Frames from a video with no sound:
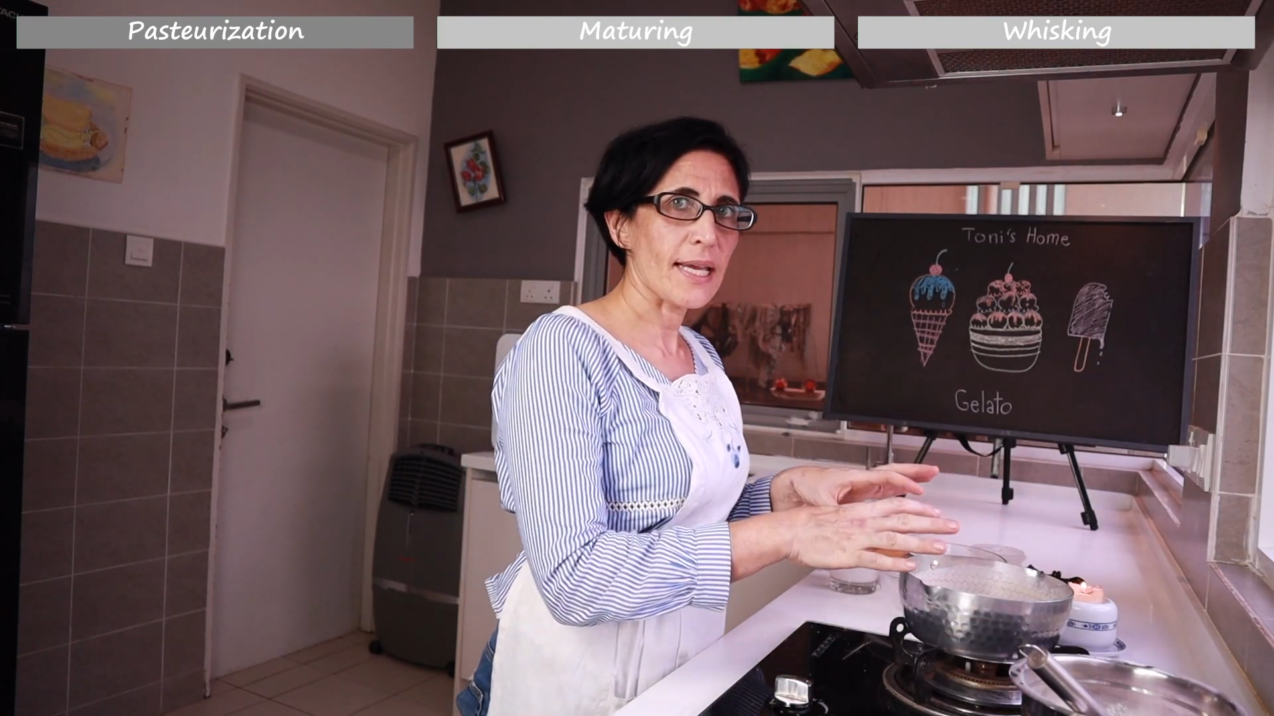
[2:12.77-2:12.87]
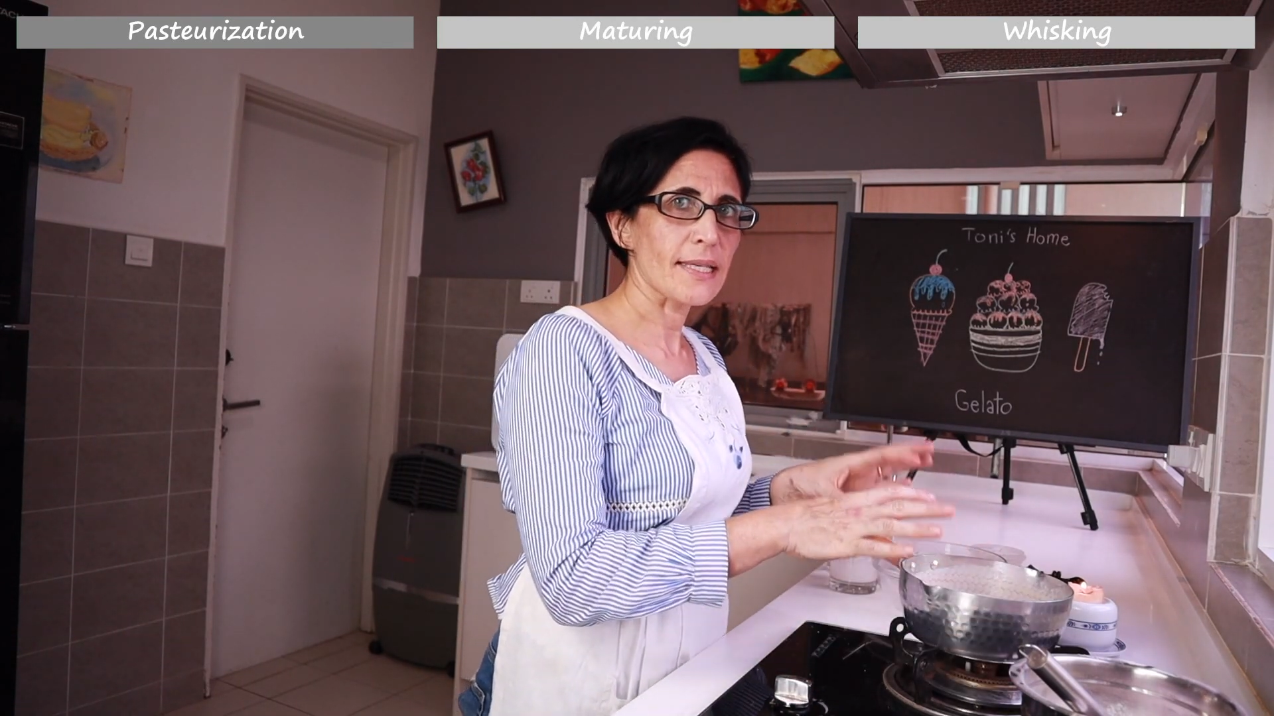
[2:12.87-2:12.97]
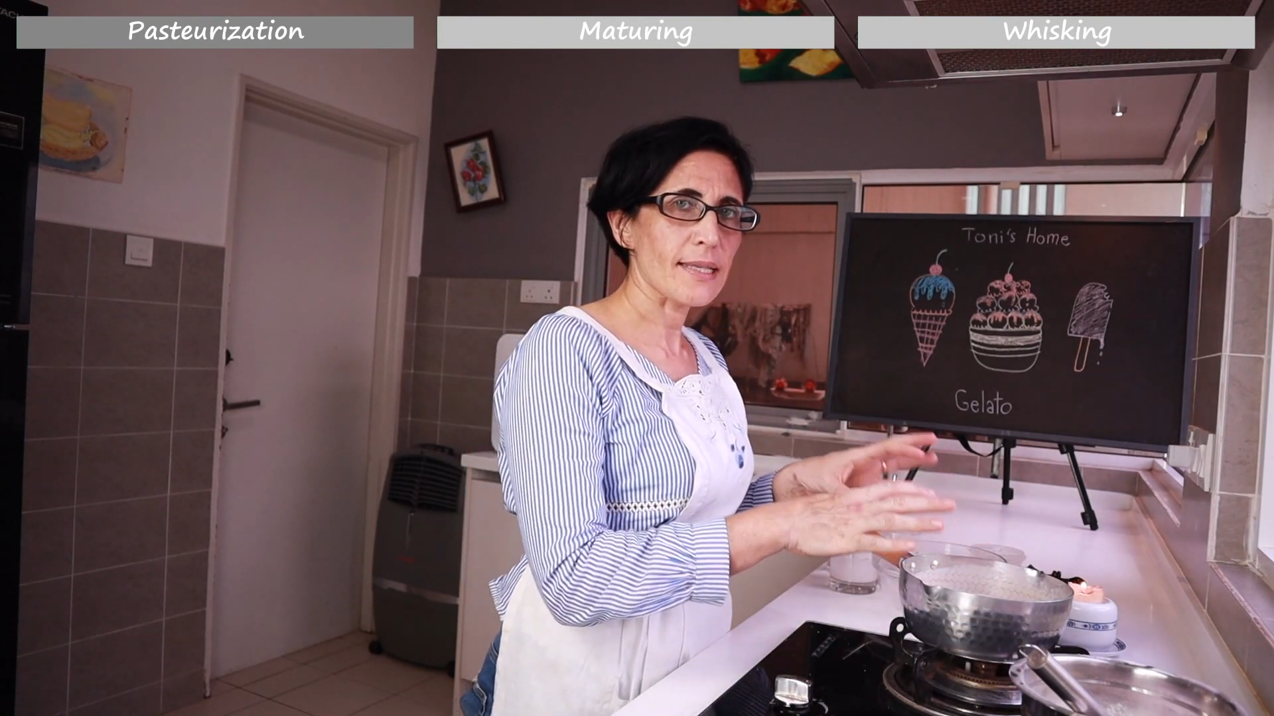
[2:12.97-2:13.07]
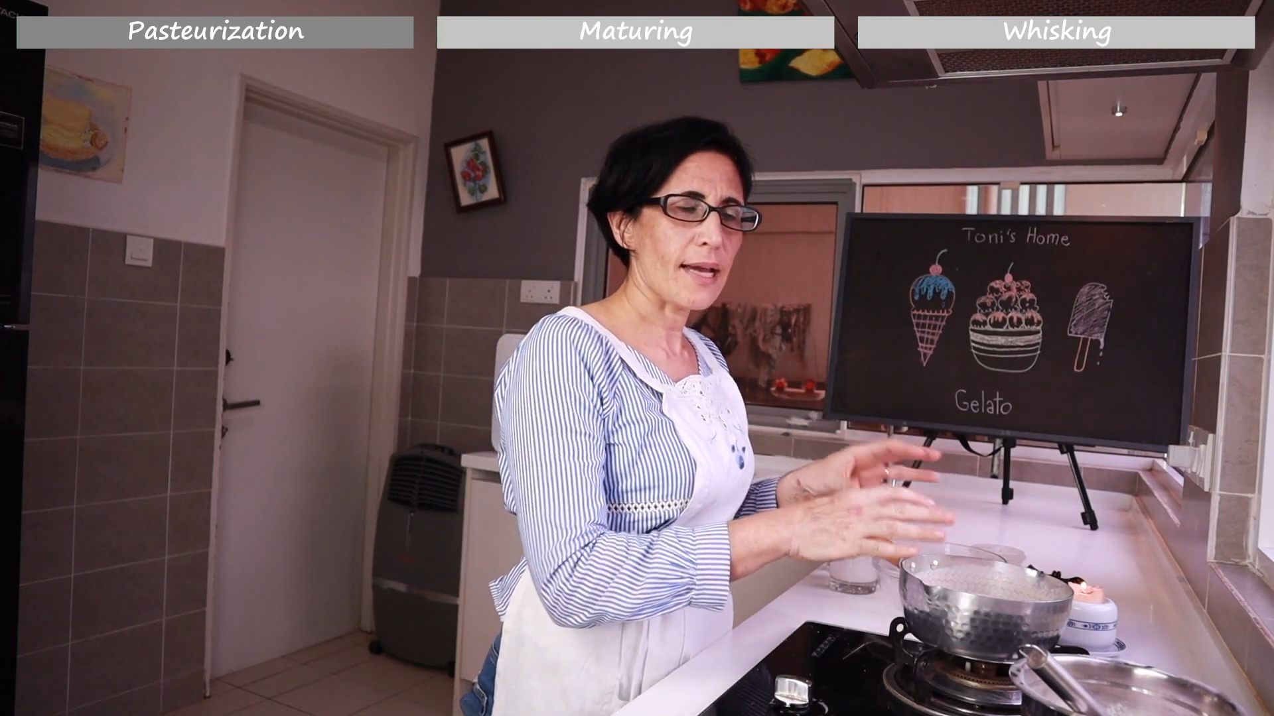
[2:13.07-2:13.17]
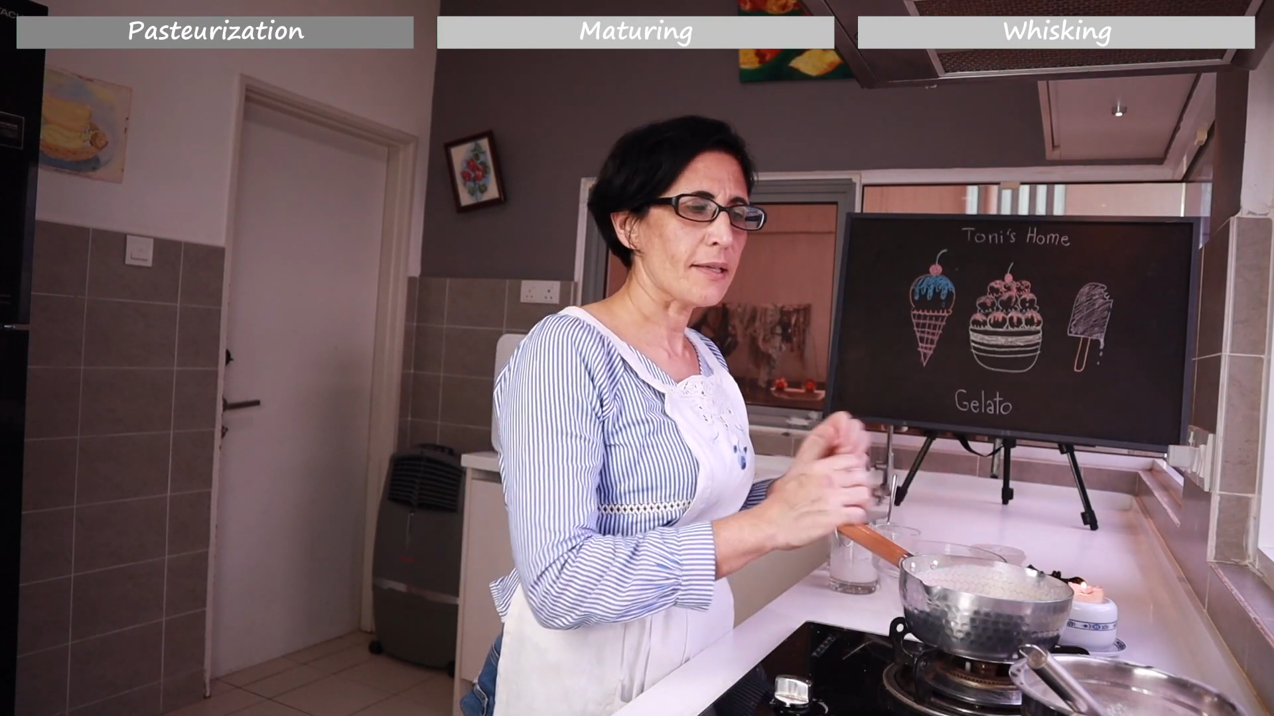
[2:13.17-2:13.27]

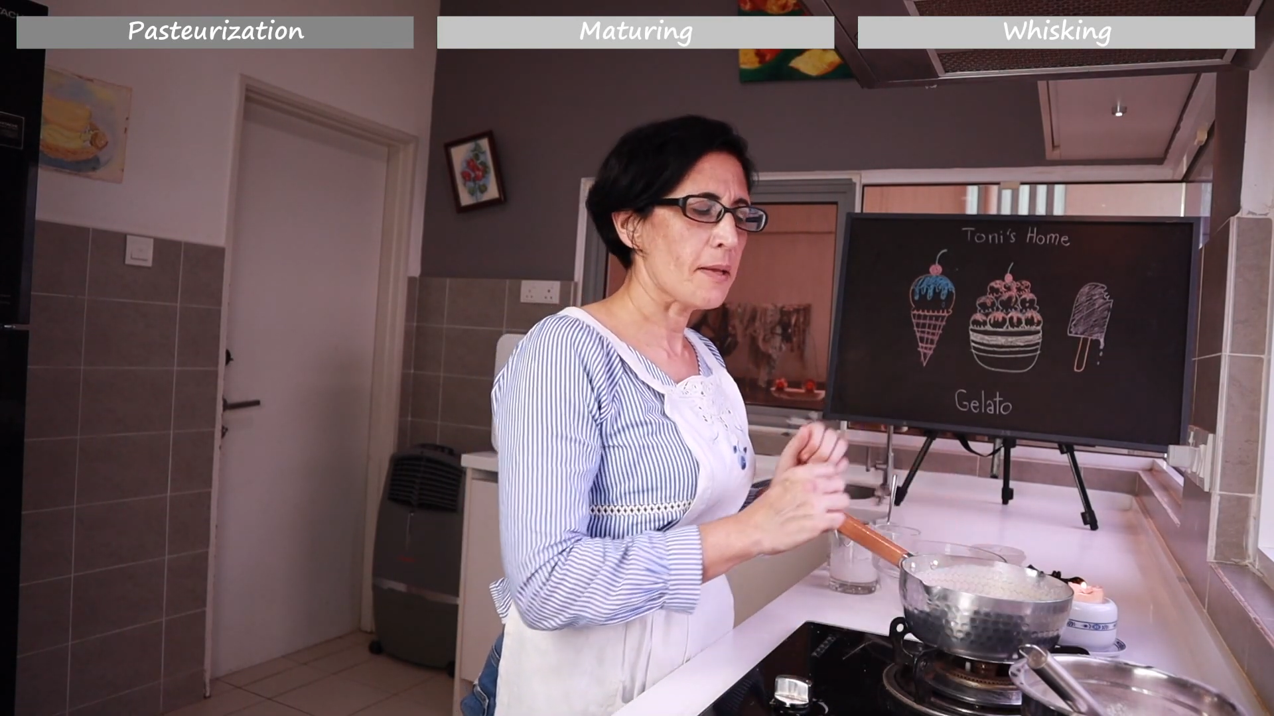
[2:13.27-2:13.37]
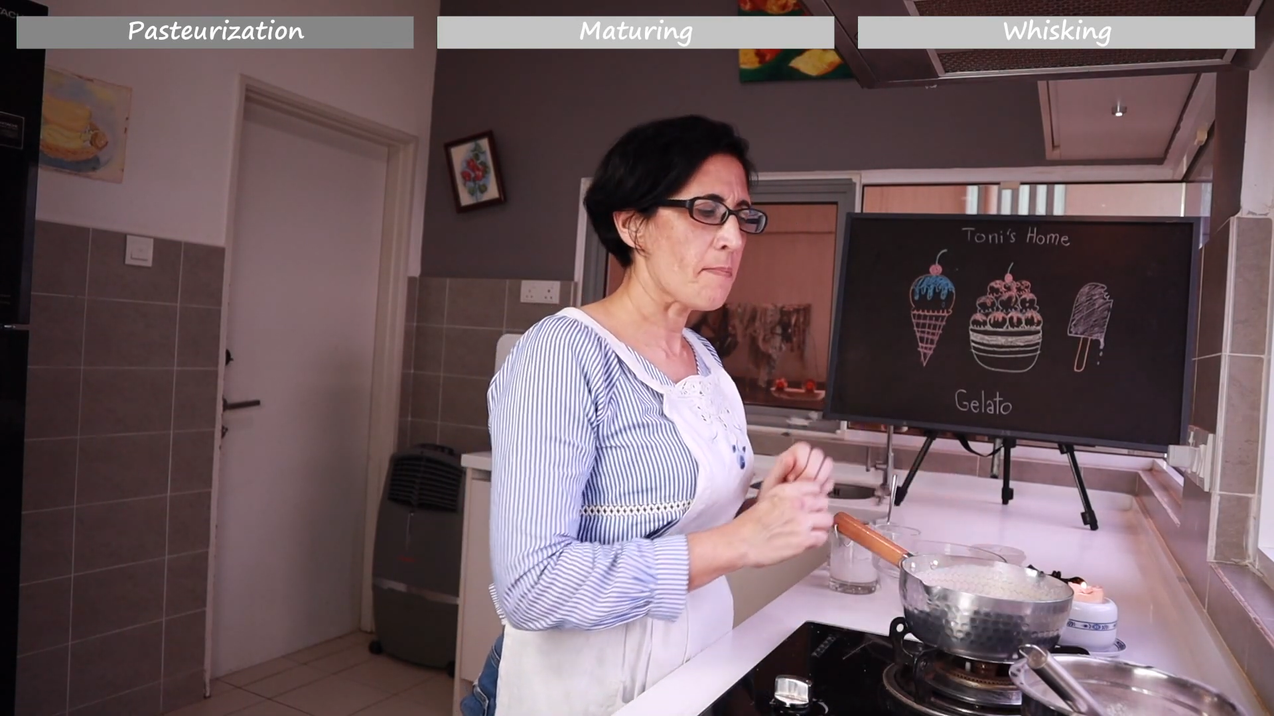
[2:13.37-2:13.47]
inside the